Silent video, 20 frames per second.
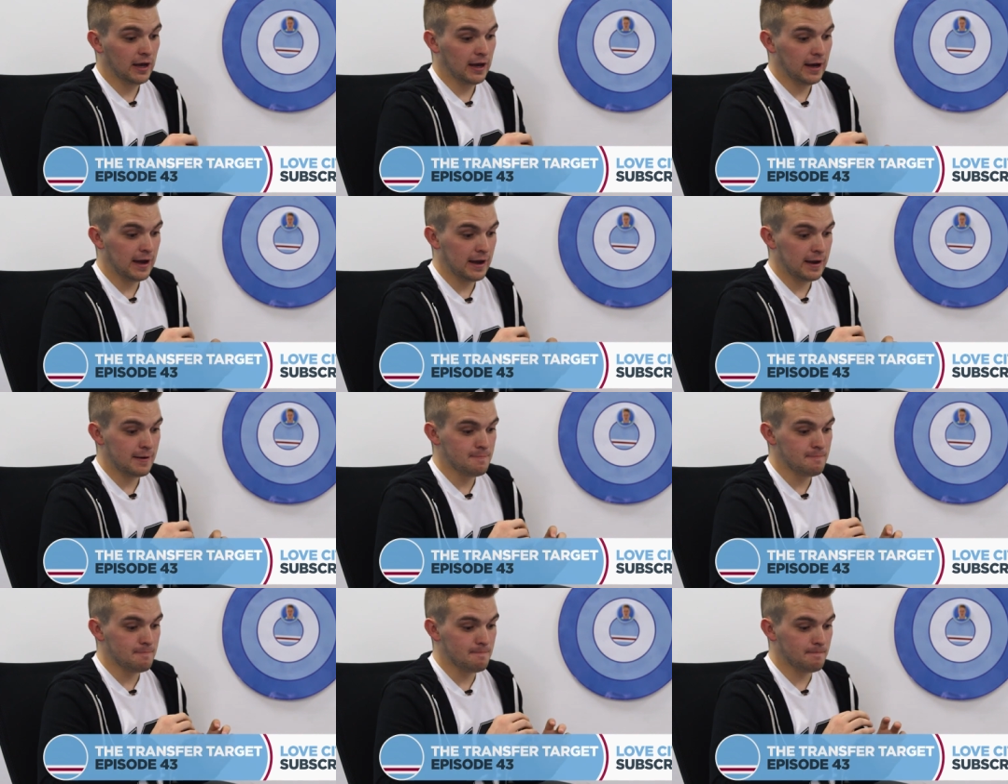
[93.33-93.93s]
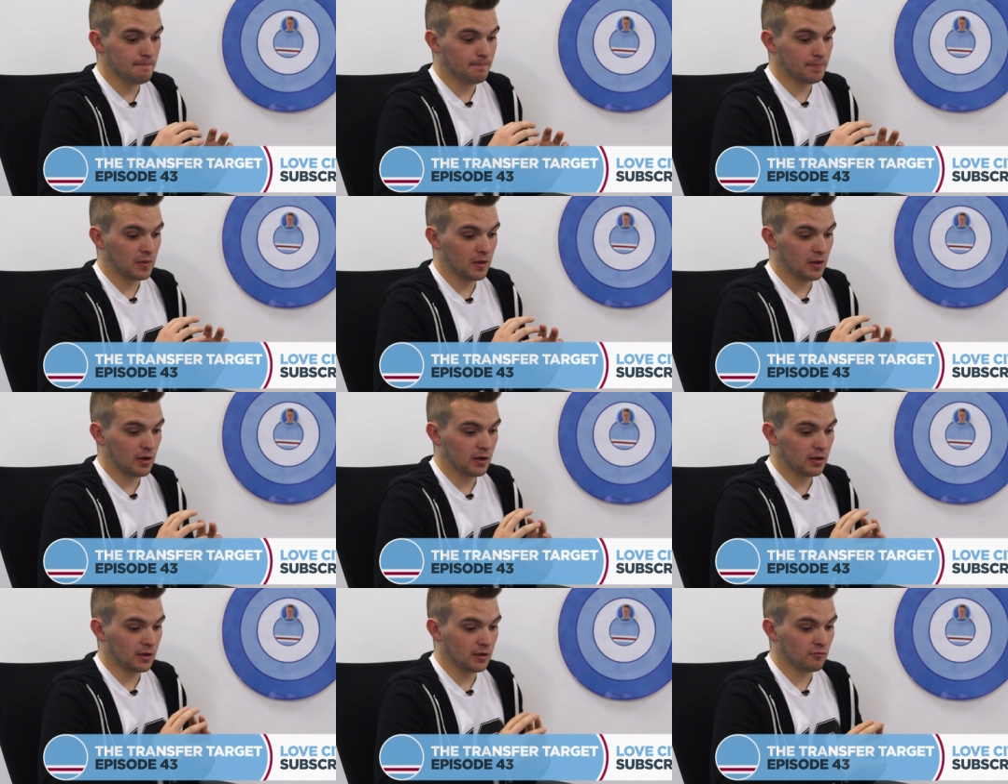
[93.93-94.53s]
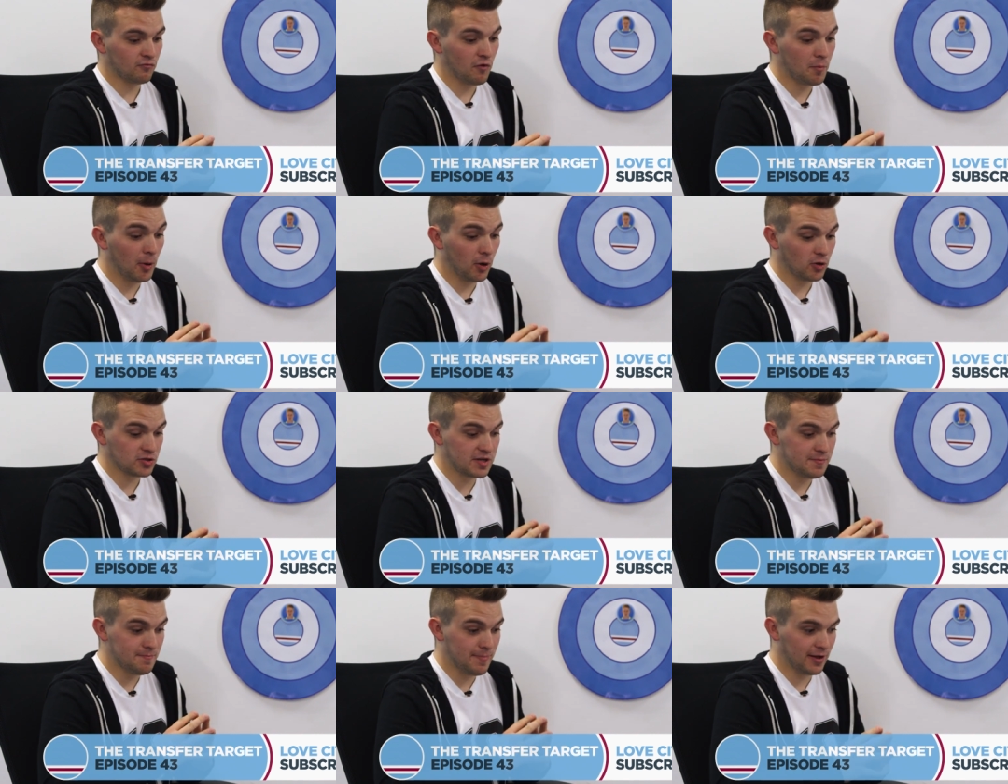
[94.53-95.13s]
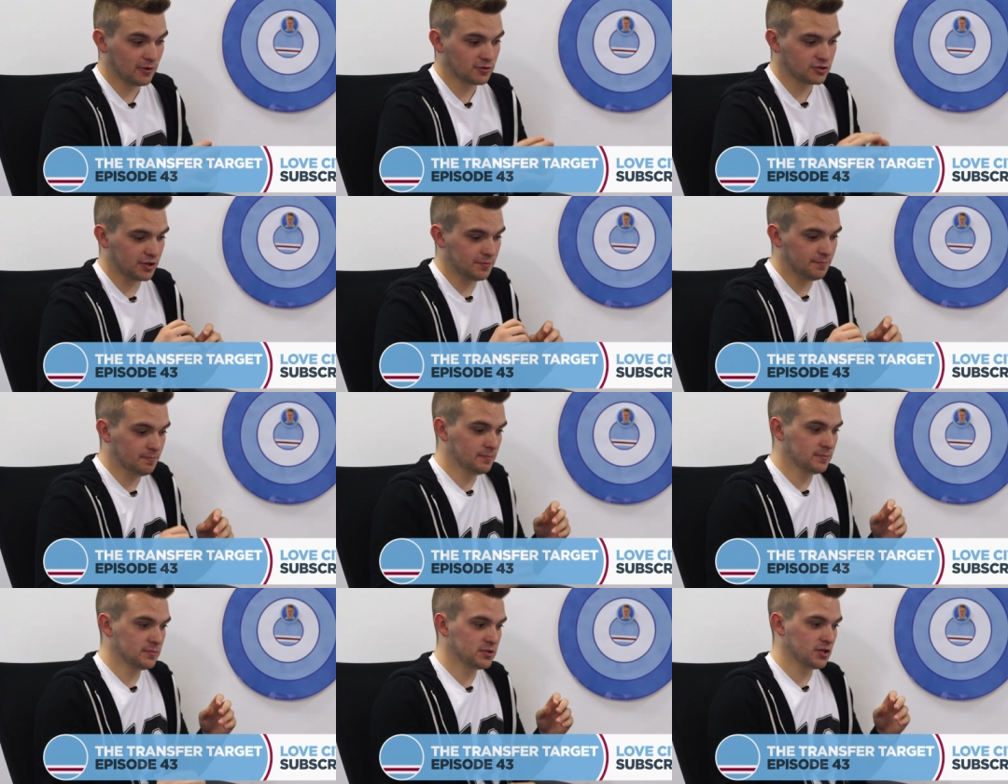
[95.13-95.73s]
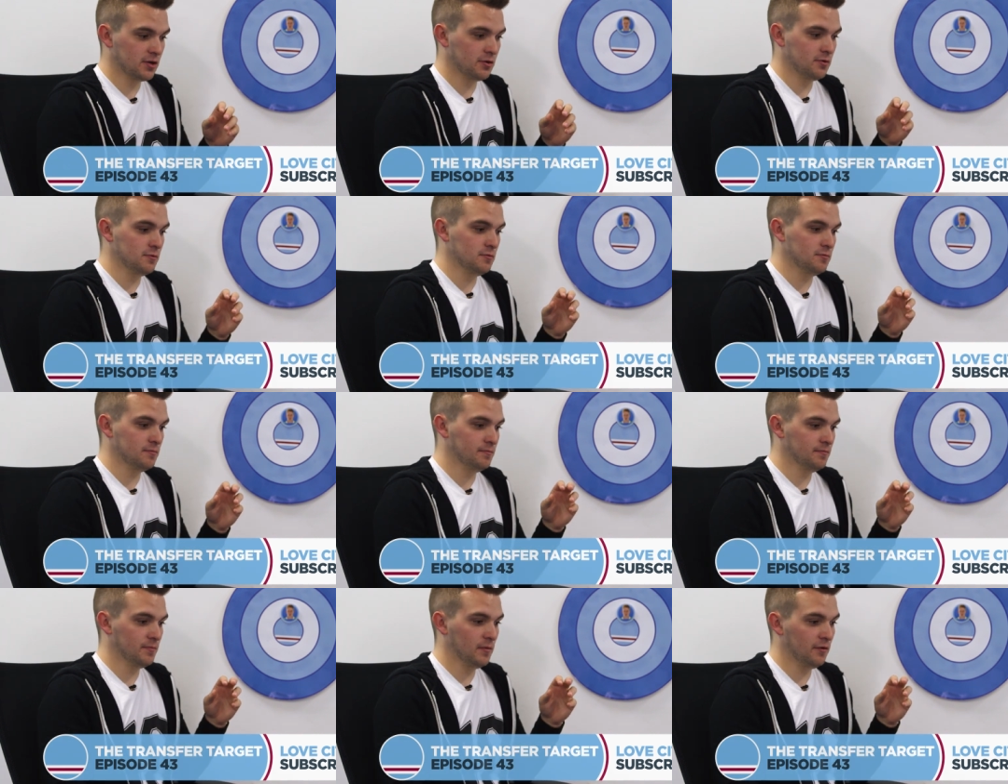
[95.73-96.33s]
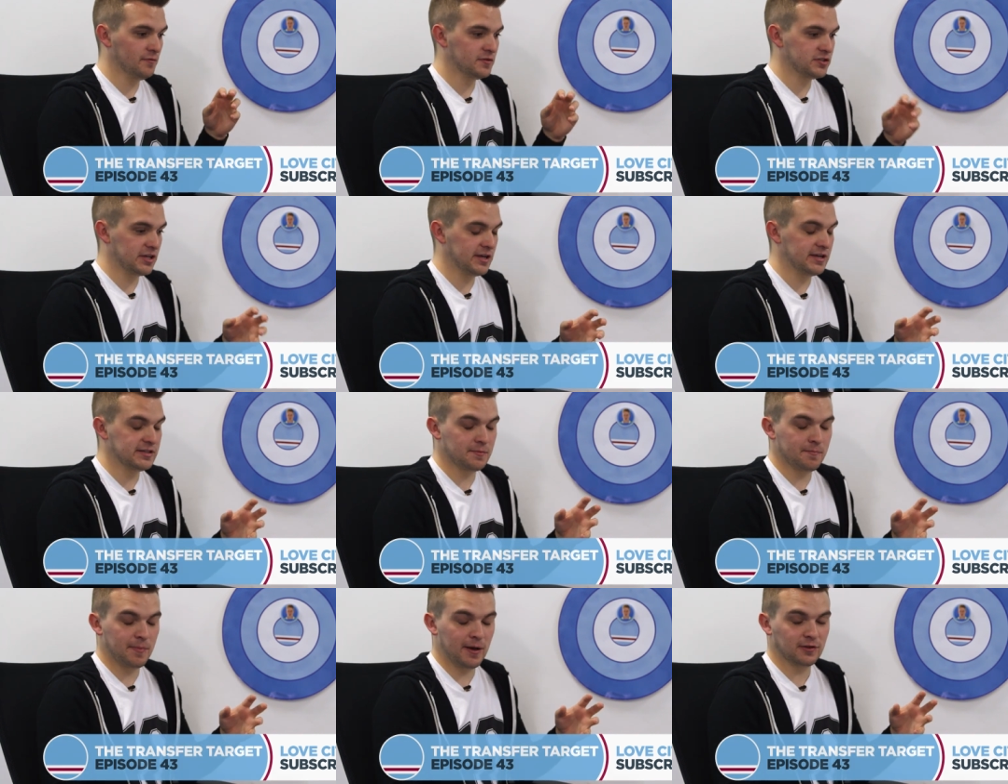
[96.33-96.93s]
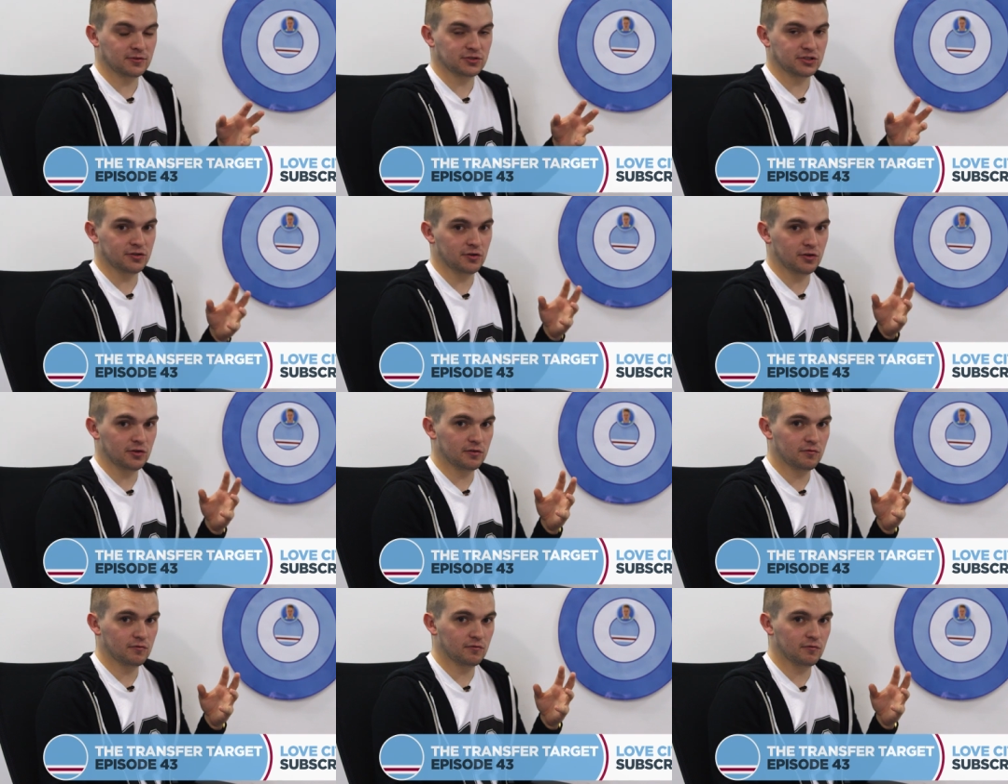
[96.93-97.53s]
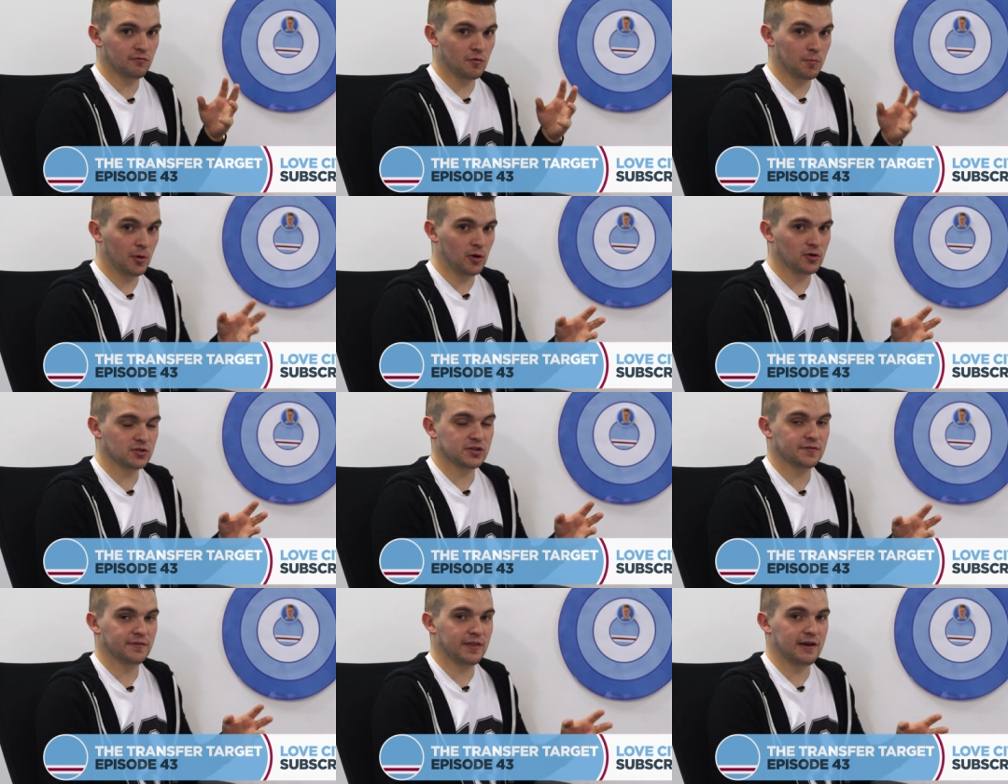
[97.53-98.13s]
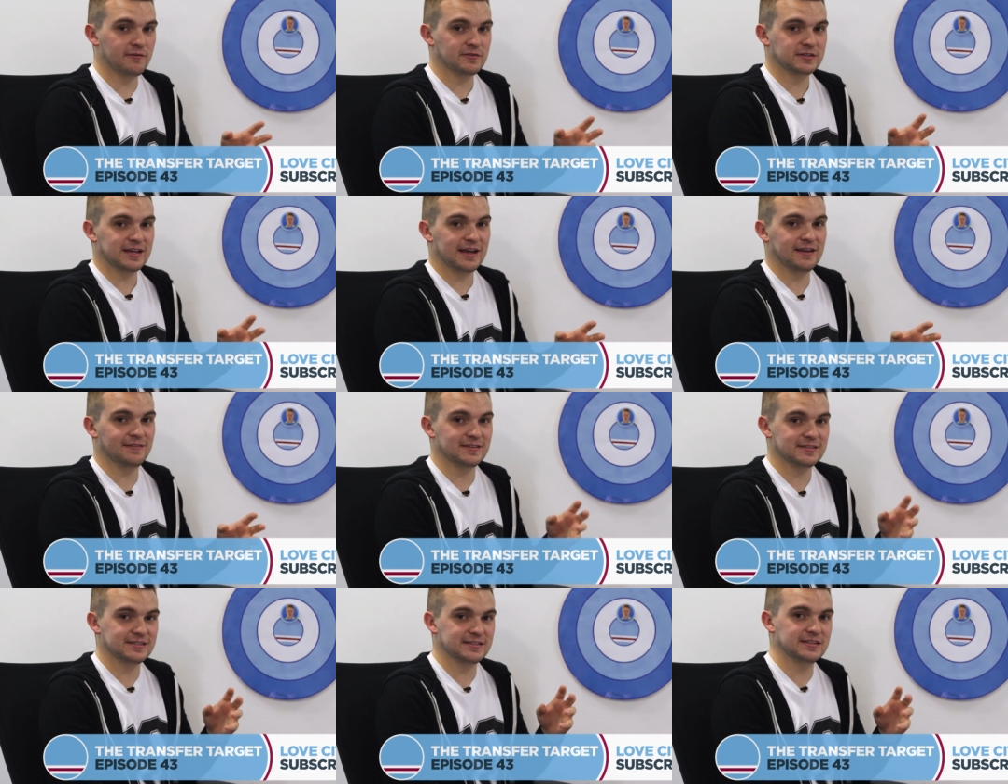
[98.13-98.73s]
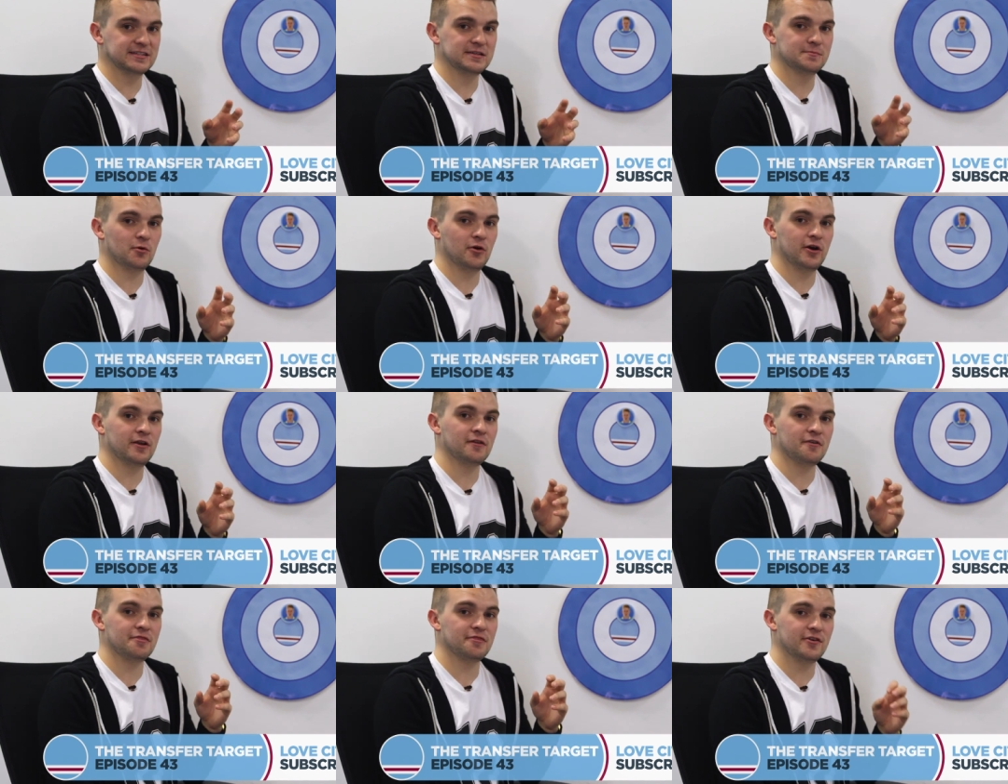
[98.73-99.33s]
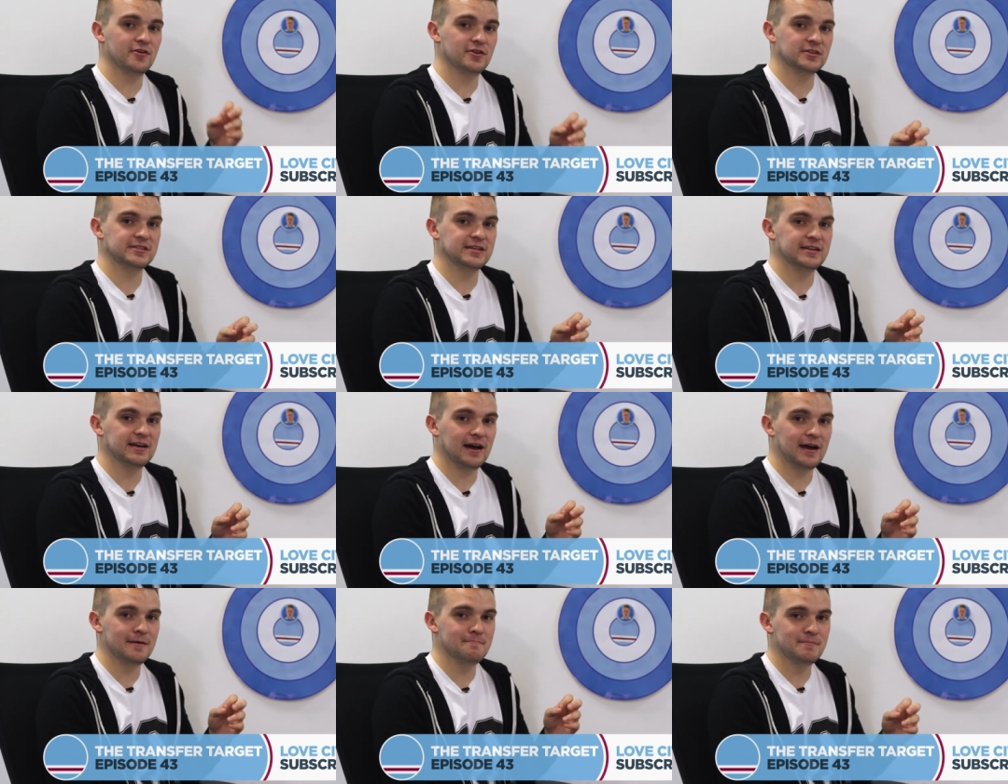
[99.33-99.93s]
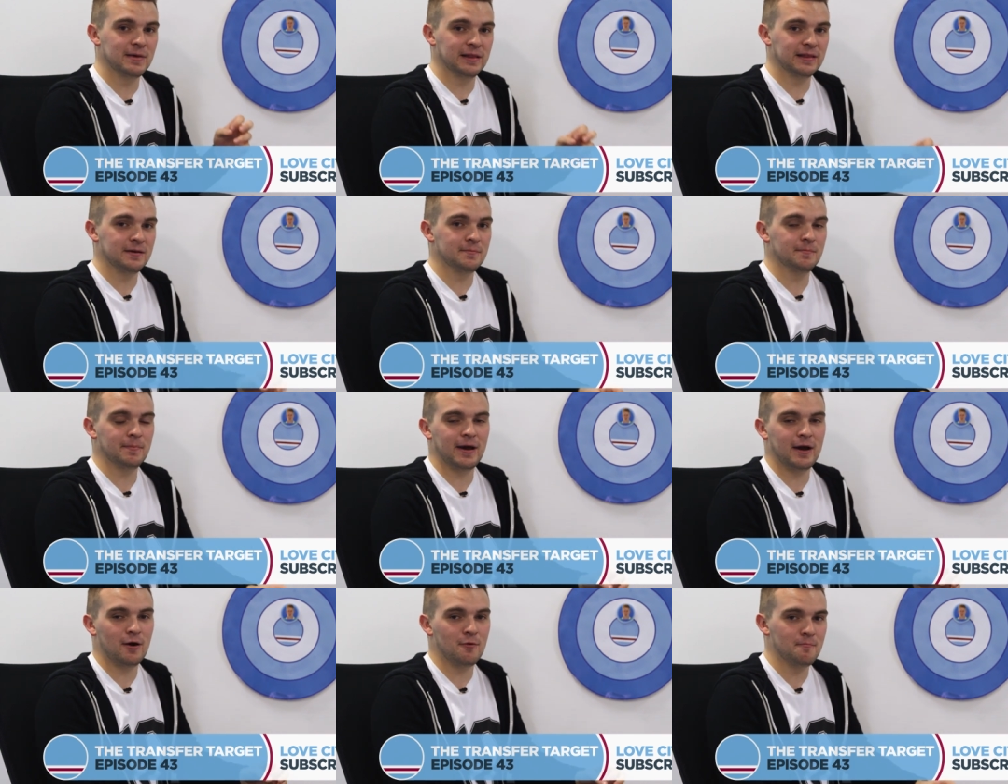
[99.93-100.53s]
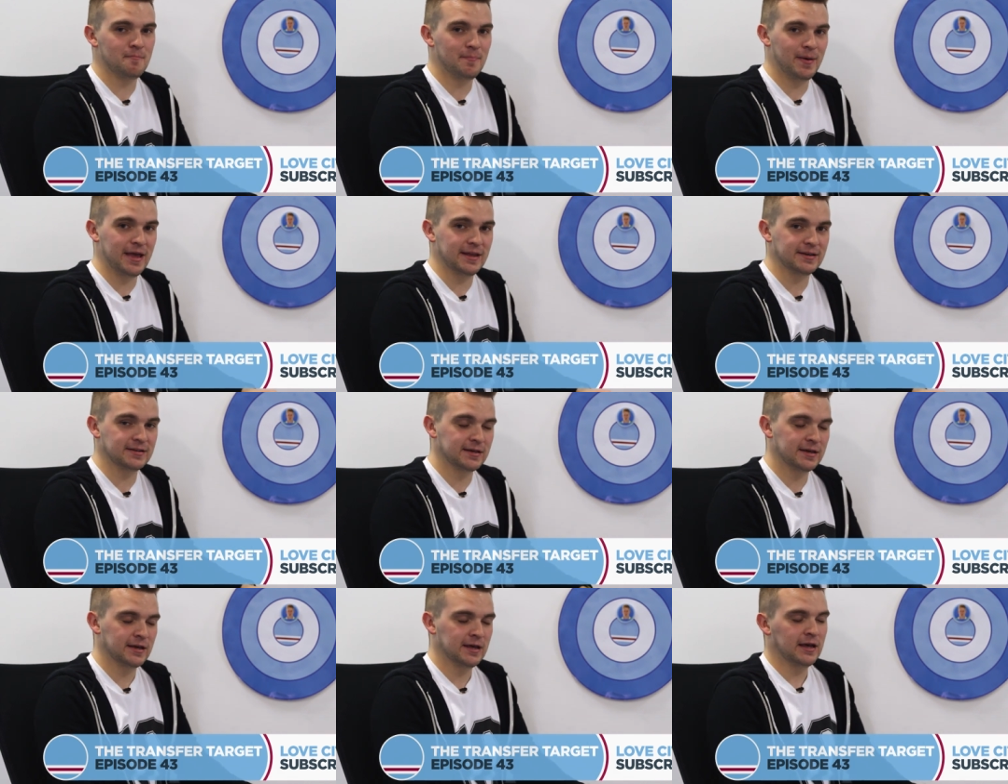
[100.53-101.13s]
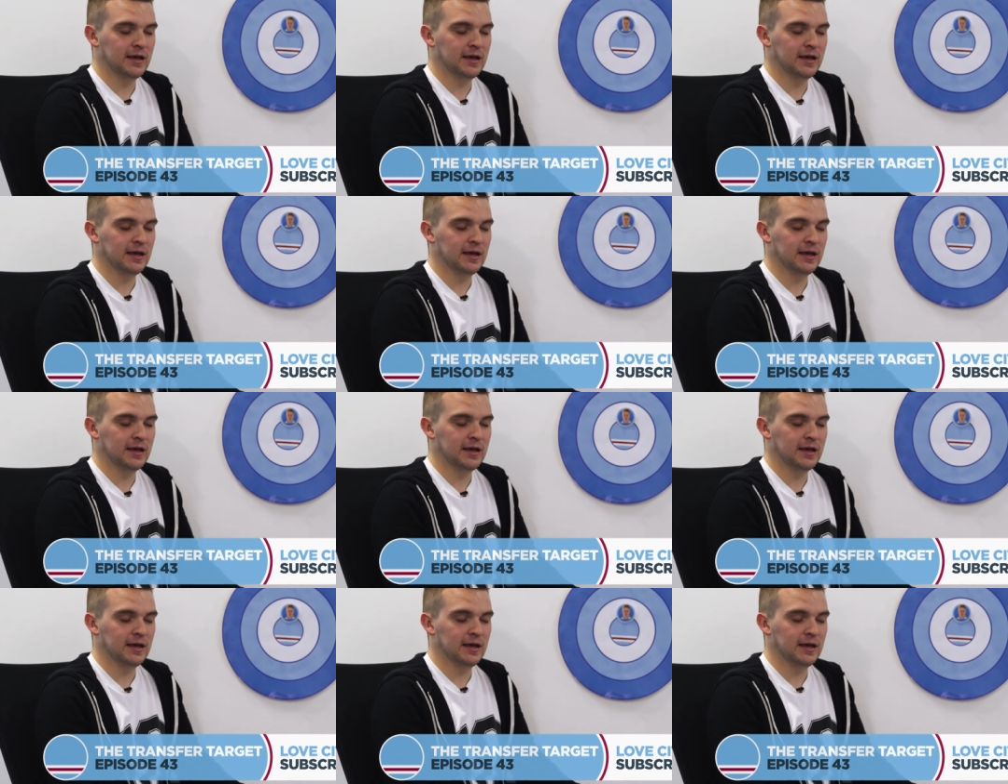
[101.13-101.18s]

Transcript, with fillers: Um, reports in Belgium, so obviously he's a Belgian. Reports over there are saying that City put in a £39 million bid